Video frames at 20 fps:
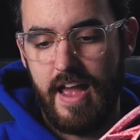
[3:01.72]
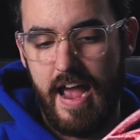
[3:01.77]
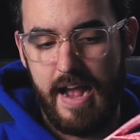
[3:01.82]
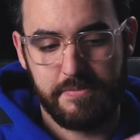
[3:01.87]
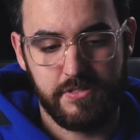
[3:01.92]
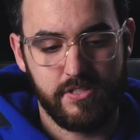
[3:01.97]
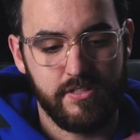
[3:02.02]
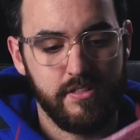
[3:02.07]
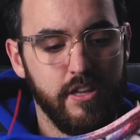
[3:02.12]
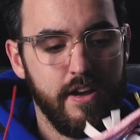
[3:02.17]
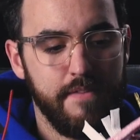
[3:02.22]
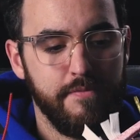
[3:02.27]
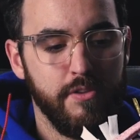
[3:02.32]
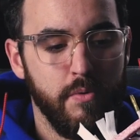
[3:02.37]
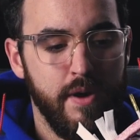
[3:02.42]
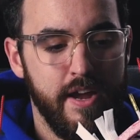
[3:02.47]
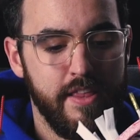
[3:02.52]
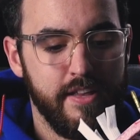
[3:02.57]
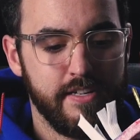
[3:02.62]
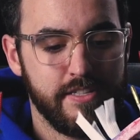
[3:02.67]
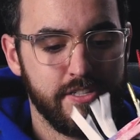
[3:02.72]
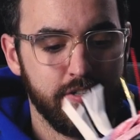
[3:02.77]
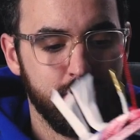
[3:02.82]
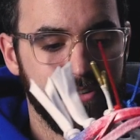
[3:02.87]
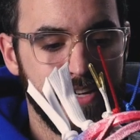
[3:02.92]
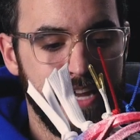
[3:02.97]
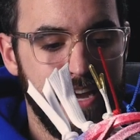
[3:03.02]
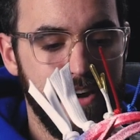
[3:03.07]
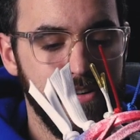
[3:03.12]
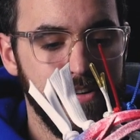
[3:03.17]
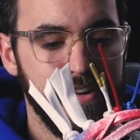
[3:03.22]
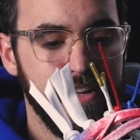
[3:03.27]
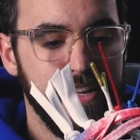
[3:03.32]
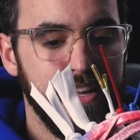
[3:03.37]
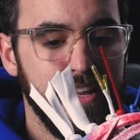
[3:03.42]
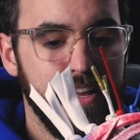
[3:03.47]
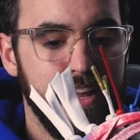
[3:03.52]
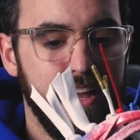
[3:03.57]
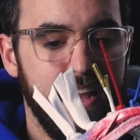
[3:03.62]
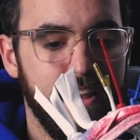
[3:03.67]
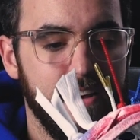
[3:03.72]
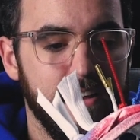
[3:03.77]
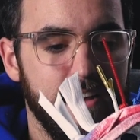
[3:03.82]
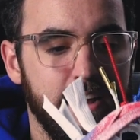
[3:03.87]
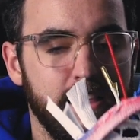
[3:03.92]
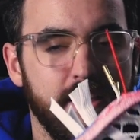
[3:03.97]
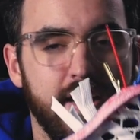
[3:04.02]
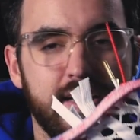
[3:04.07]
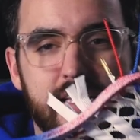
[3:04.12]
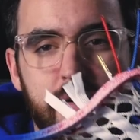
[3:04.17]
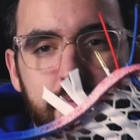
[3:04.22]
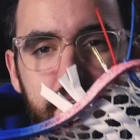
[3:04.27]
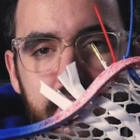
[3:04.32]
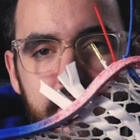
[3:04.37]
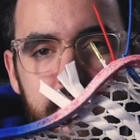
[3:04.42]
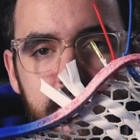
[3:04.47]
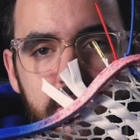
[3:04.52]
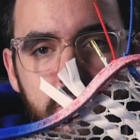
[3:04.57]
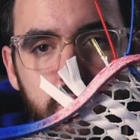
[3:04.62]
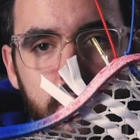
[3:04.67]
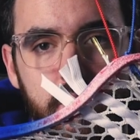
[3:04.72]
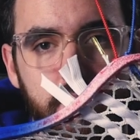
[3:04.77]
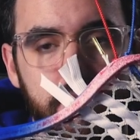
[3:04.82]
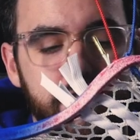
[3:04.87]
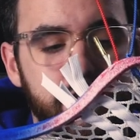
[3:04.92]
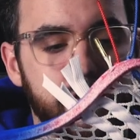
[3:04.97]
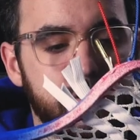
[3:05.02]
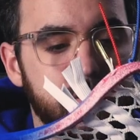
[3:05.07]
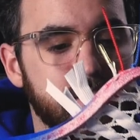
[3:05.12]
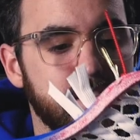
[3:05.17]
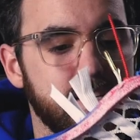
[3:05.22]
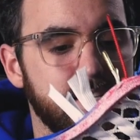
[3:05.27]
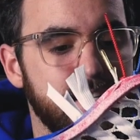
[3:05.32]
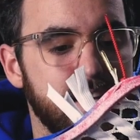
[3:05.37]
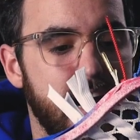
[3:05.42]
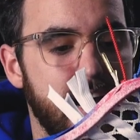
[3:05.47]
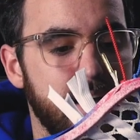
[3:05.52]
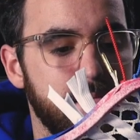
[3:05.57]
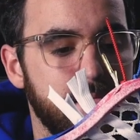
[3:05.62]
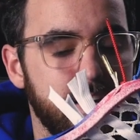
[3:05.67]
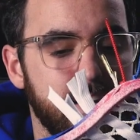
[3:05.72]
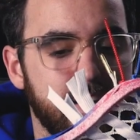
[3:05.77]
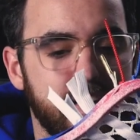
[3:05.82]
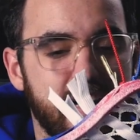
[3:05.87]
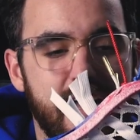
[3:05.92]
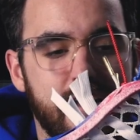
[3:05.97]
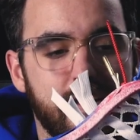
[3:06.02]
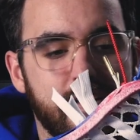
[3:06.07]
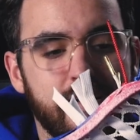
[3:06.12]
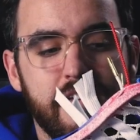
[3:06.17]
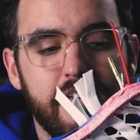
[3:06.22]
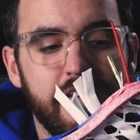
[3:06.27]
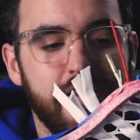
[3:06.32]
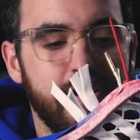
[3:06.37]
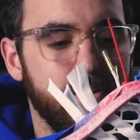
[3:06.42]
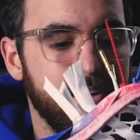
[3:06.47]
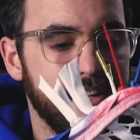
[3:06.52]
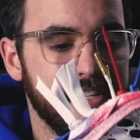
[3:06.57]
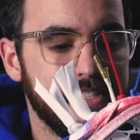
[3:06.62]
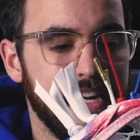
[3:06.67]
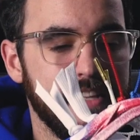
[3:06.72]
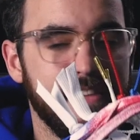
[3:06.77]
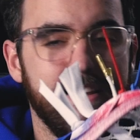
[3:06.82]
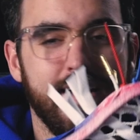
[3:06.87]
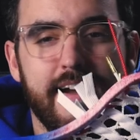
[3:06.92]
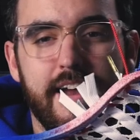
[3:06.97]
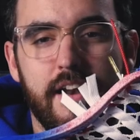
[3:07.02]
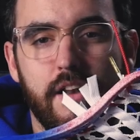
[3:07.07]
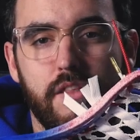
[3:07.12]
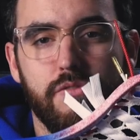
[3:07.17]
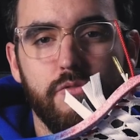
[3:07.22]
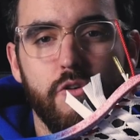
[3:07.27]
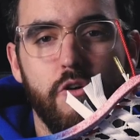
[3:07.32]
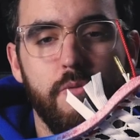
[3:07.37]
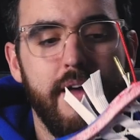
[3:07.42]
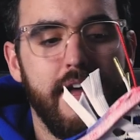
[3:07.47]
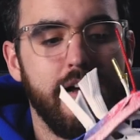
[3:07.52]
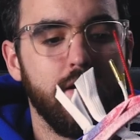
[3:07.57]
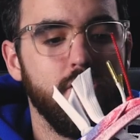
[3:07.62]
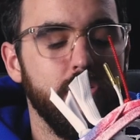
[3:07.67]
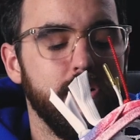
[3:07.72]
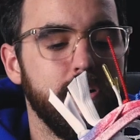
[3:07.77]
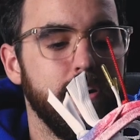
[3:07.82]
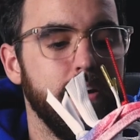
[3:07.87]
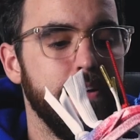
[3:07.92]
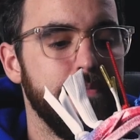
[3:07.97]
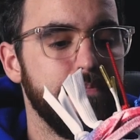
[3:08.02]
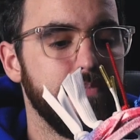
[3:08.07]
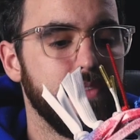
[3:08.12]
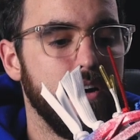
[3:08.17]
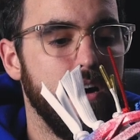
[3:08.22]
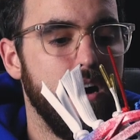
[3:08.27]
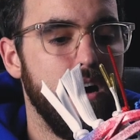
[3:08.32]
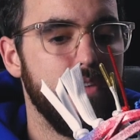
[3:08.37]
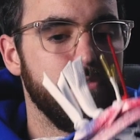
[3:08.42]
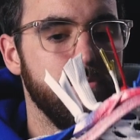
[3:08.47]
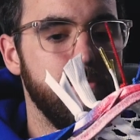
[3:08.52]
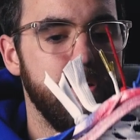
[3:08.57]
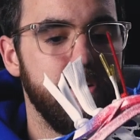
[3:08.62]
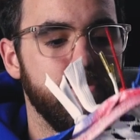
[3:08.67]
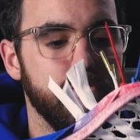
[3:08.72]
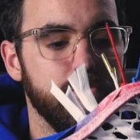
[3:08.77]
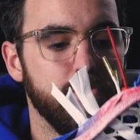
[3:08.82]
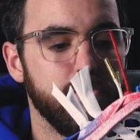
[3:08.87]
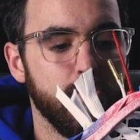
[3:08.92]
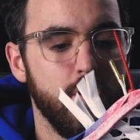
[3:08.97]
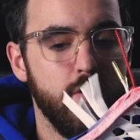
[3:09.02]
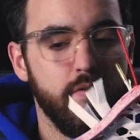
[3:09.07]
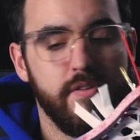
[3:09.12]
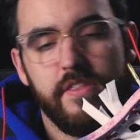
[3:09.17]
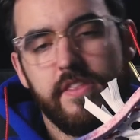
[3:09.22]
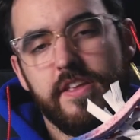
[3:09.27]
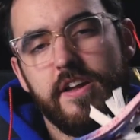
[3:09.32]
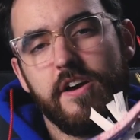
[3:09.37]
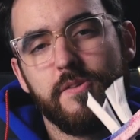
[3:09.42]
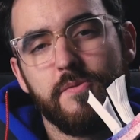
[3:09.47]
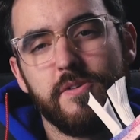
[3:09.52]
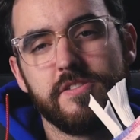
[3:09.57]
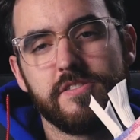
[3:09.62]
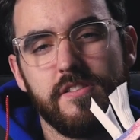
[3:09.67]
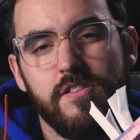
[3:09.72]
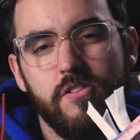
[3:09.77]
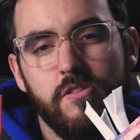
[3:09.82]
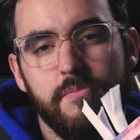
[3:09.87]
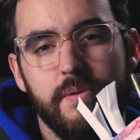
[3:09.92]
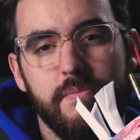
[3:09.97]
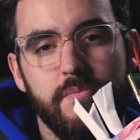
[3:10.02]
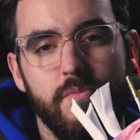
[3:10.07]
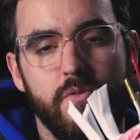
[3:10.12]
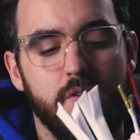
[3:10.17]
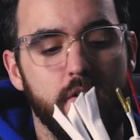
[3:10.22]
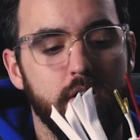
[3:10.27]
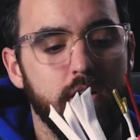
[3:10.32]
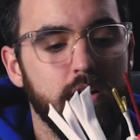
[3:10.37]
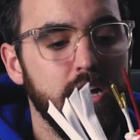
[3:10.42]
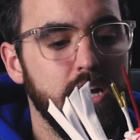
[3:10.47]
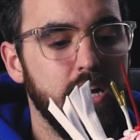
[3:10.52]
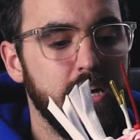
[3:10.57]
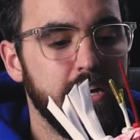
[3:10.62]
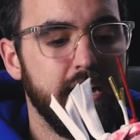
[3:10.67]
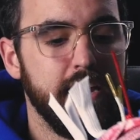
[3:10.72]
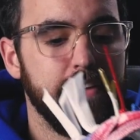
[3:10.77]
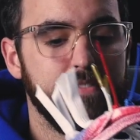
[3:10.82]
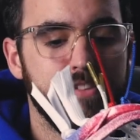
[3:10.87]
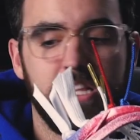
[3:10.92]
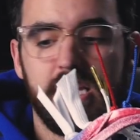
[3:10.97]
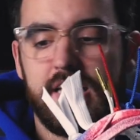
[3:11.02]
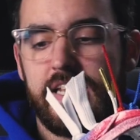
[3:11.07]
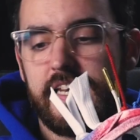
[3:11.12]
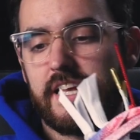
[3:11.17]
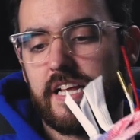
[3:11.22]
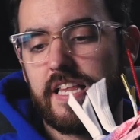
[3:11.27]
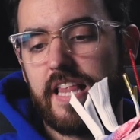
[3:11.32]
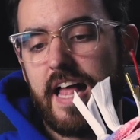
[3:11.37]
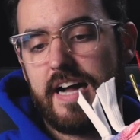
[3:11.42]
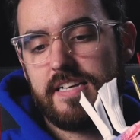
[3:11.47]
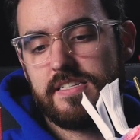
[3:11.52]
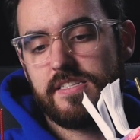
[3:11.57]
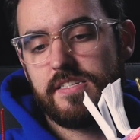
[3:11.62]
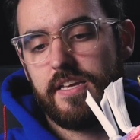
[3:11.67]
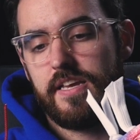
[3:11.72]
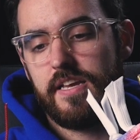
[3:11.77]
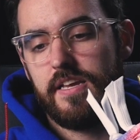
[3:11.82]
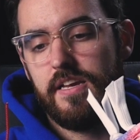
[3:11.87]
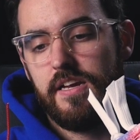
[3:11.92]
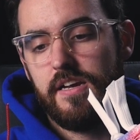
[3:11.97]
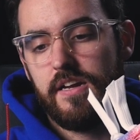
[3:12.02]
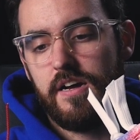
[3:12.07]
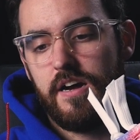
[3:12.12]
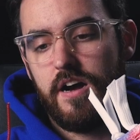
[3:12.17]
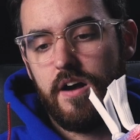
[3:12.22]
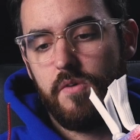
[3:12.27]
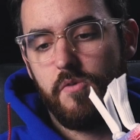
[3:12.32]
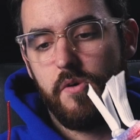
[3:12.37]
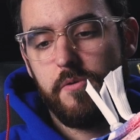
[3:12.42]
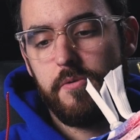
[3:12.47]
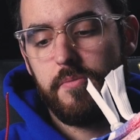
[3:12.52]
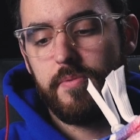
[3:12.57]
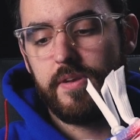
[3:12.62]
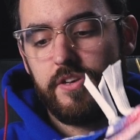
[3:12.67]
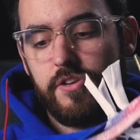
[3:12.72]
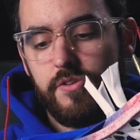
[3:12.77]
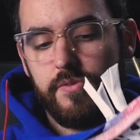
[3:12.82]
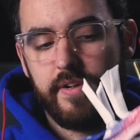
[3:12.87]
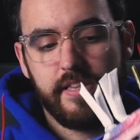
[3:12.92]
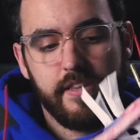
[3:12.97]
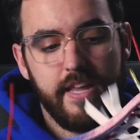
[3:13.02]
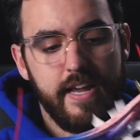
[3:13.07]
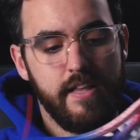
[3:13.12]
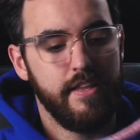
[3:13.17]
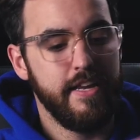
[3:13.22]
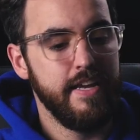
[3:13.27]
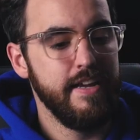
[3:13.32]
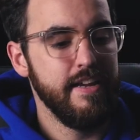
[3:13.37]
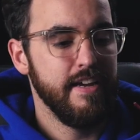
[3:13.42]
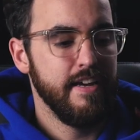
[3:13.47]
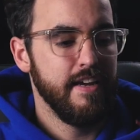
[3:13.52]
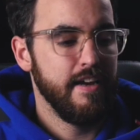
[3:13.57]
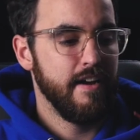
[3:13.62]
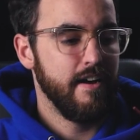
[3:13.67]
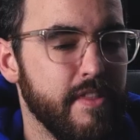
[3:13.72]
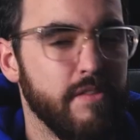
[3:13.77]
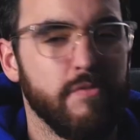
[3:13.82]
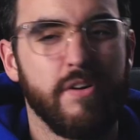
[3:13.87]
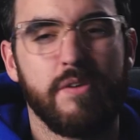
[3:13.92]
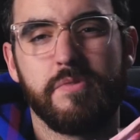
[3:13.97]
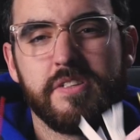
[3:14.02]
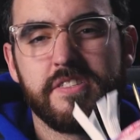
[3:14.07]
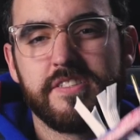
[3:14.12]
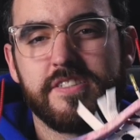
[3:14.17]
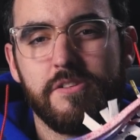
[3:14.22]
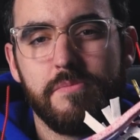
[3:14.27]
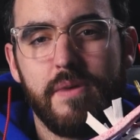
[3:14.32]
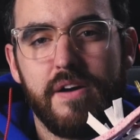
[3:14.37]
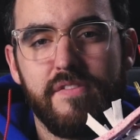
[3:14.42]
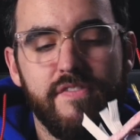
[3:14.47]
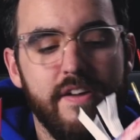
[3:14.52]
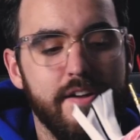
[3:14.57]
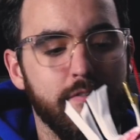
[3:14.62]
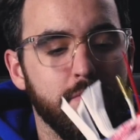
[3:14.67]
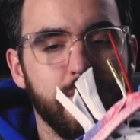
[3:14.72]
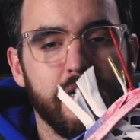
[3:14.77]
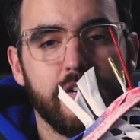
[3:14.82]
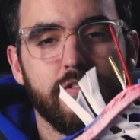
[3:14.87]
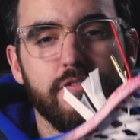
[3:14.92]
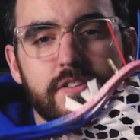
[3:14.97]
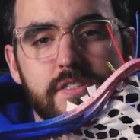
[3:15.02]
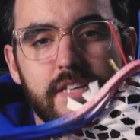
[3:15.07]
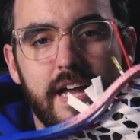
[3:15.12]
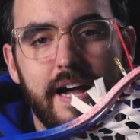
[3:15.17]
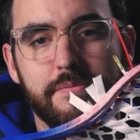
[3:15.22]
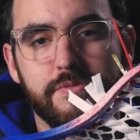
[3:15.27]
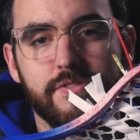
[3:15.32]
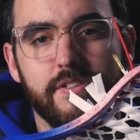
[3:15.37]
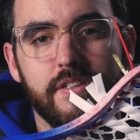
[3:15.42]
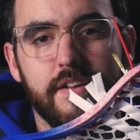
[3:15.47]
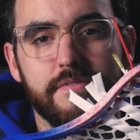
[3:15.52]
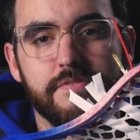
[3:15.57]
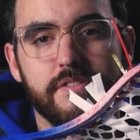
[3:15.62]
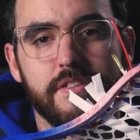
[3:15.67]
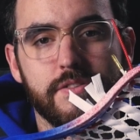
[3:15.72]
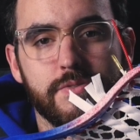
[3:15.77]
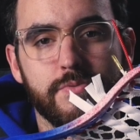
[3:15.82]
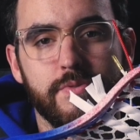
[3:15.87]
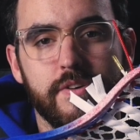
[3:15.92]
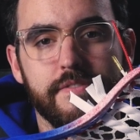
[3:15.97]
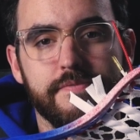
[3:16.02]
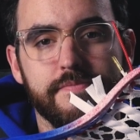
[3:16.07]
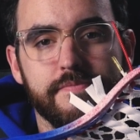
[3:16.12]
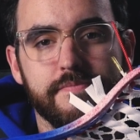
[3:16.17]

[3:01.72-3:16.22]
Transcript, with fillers: Absolutely love the way that turned out. And uh, I like that we did this one with just the diamond. It kind of, you know, it's got that kind of throwback look uh, for me from Throne, and the other one's a little bit more kind of clean and classy, uh, what we've been doing lately. The red one's still my favorite, but Chris absolutely loves this one.